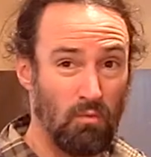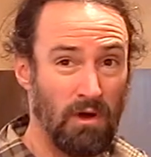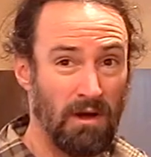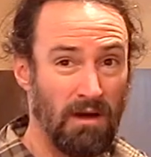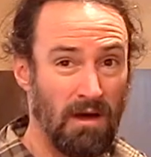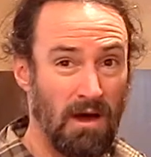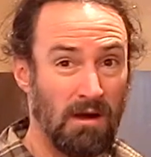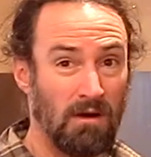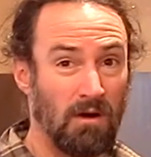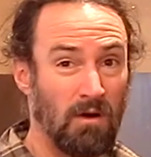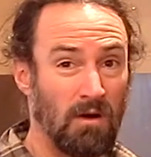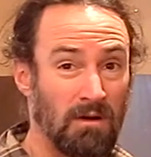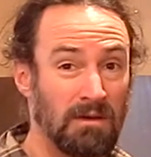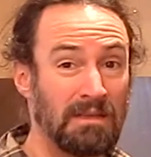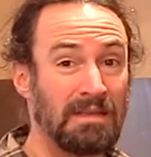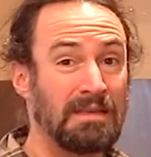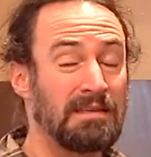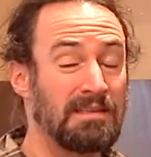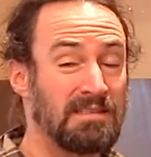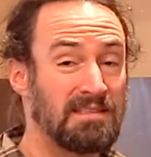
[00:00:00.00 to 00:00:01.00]
whatnot,
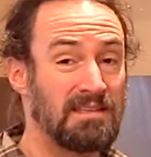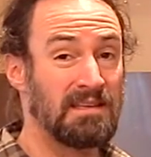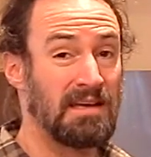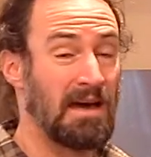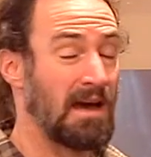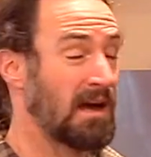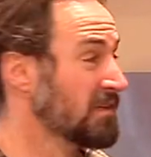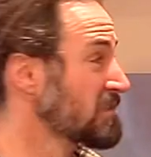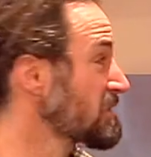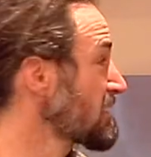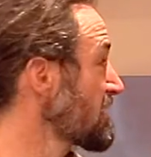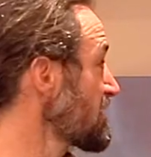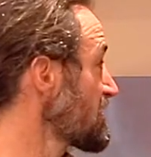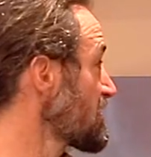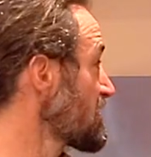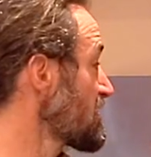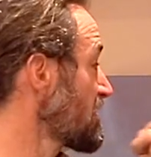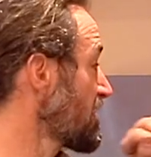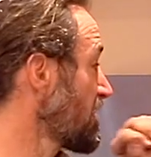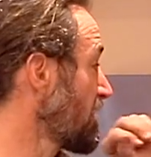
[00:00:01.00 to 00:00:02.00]
are easy to
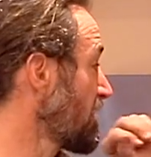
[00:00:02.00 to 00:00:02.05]
access